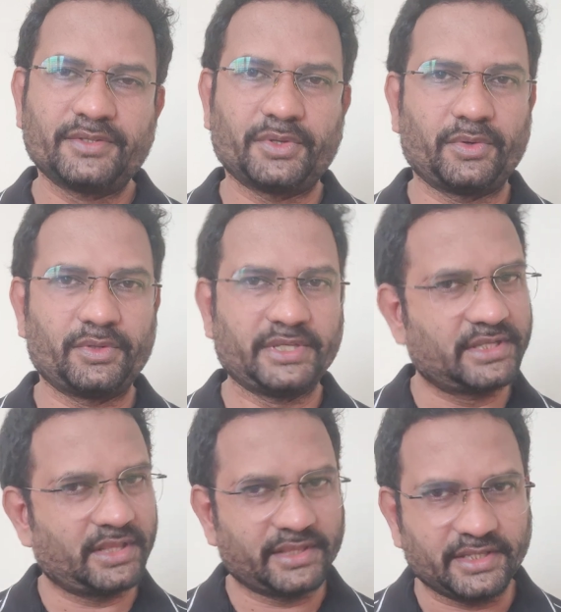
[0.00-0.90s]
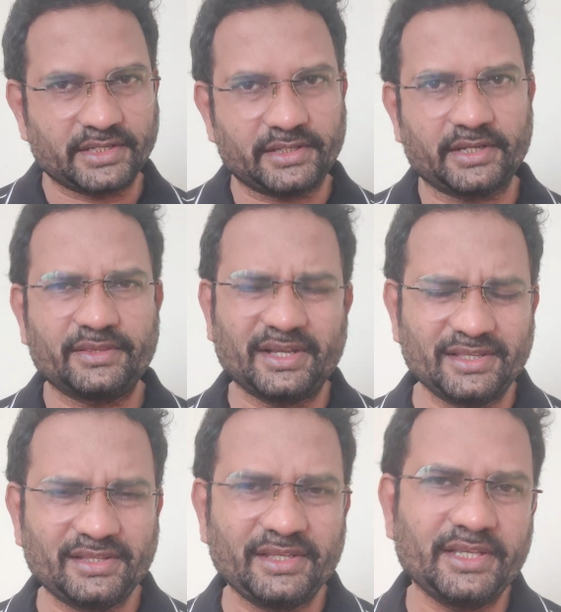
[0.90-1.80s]
So these are the things that are there. The
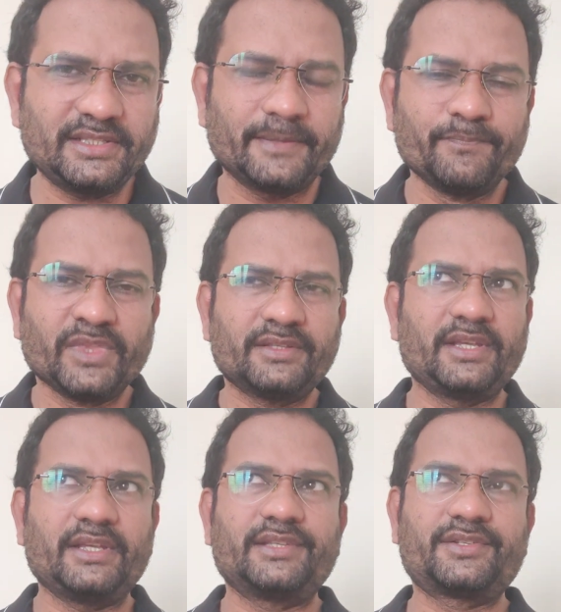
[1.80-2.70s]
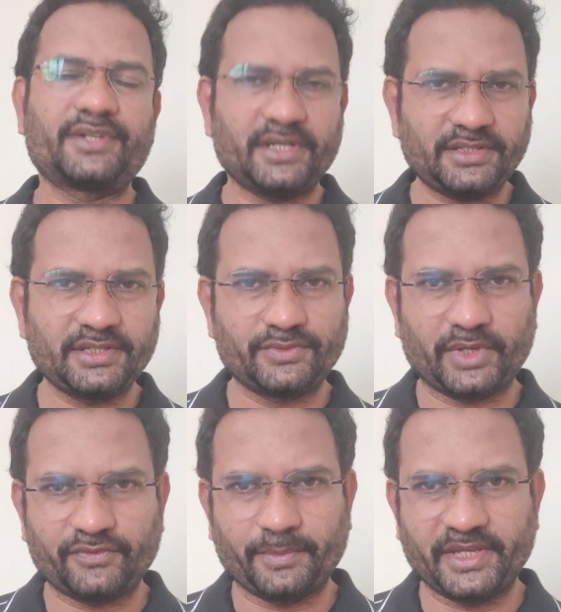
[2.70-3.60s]
other thing is, see, stress is
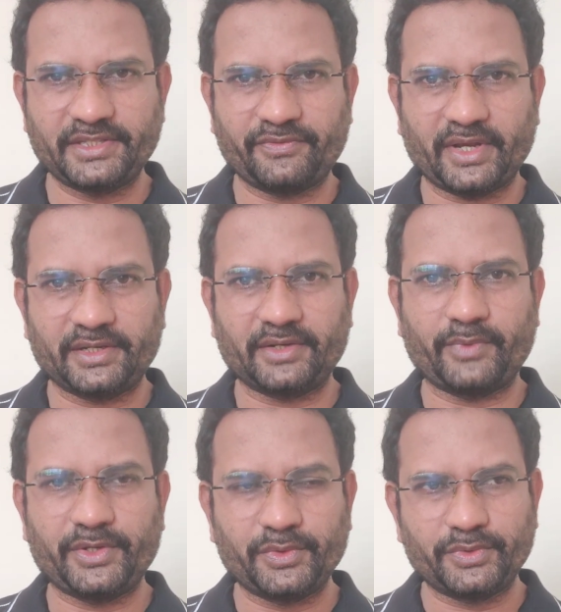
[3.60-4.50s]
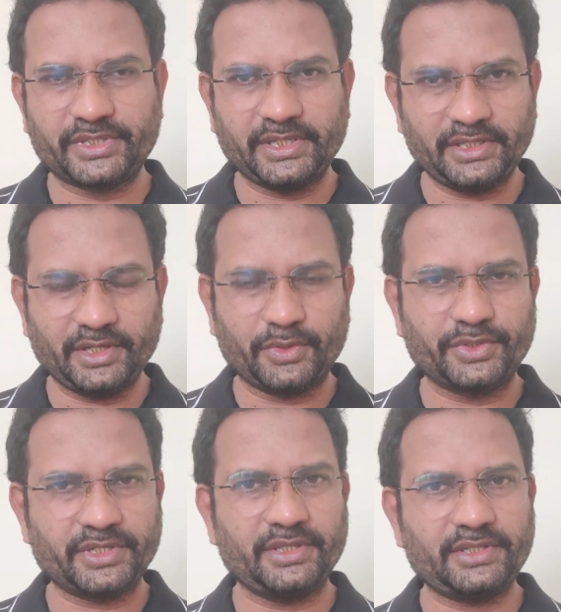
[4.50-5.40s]
one of the major factor. When you see the
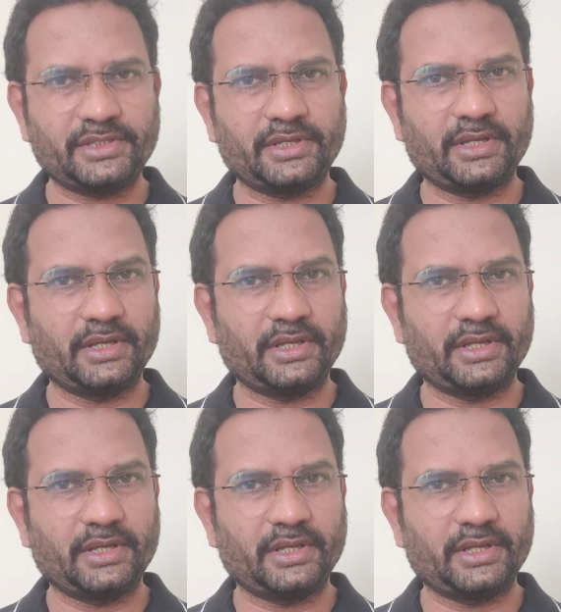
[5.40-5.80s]
questions,